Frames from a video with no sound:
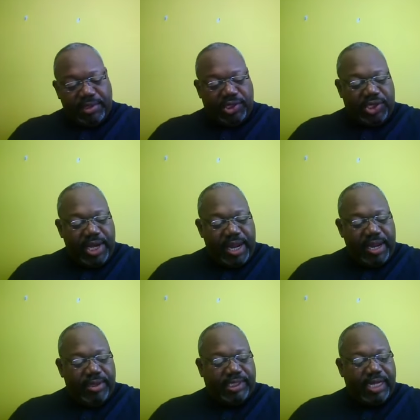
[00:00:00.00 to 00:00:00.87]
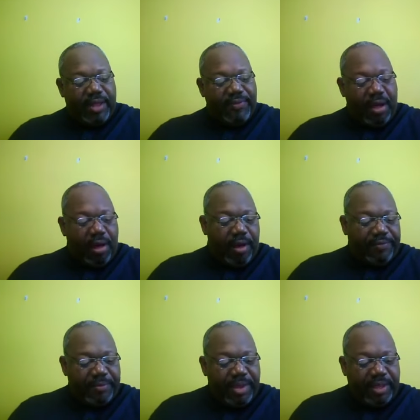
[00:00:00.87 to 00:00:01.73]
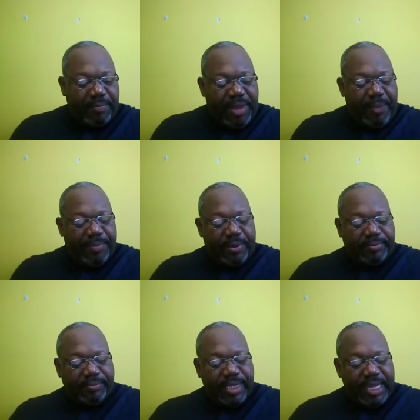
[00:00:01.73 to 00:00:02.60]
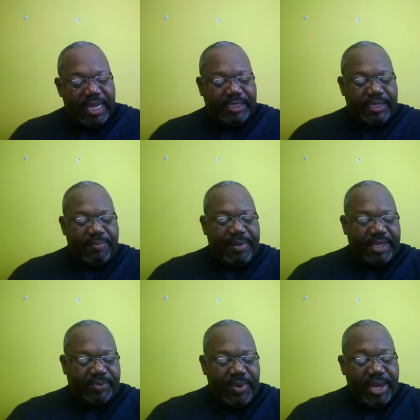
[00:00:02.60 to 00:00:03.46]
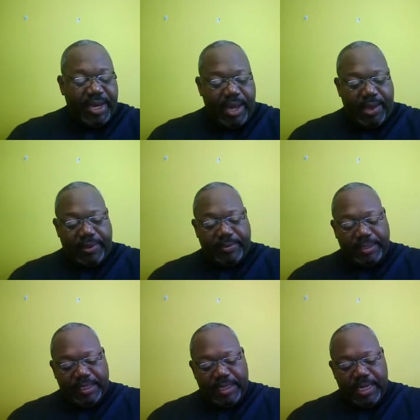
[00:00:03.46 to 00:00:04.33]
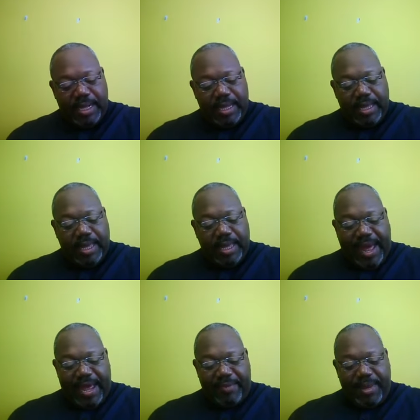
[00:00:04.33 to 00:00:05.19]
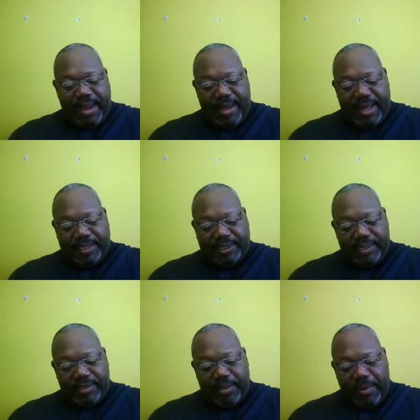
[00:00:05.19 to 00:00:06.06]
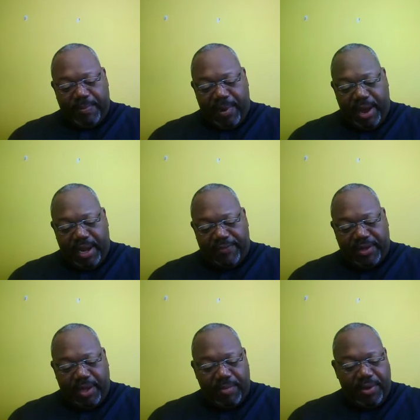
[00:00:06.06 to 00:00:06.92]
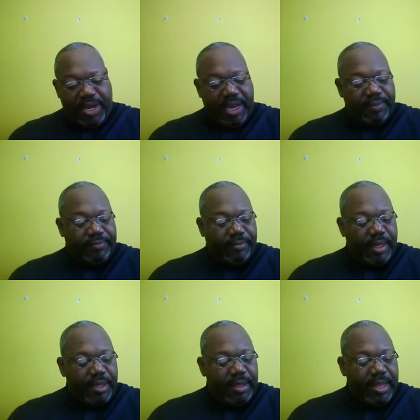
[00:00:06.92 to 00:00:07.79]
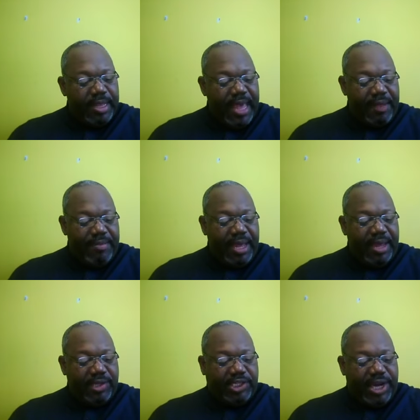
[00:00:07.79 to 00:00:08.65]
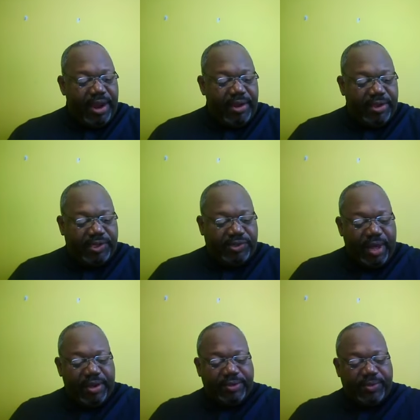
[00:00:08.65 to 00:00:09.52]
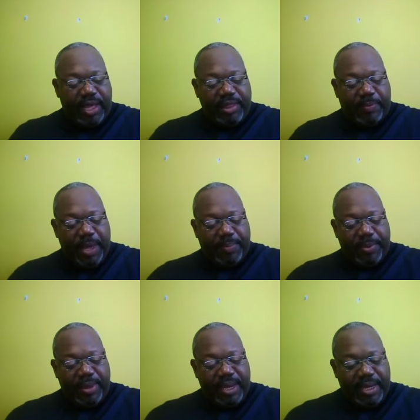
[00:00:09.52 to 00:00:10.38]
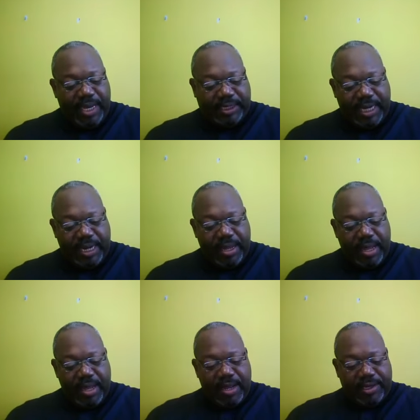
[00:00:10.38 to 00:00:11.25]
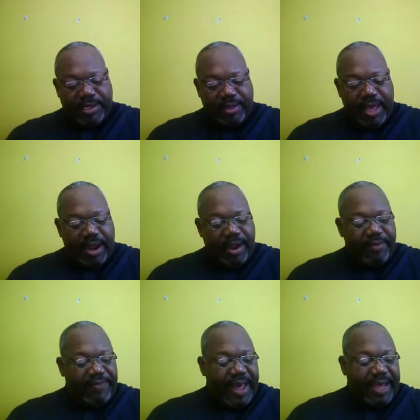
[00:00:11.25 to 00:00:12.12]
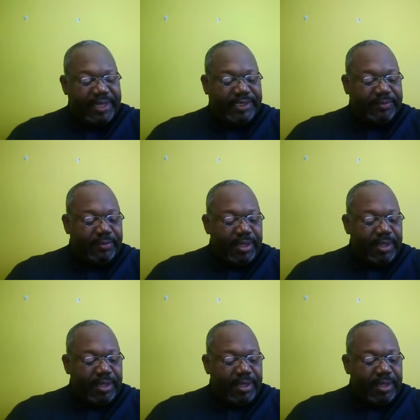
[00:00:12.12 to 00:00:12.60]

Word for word: shutting yourself off from other people isn't the best way to go. God made us to be part of a community. And that means sharing your struggles with other people and listening to their advice.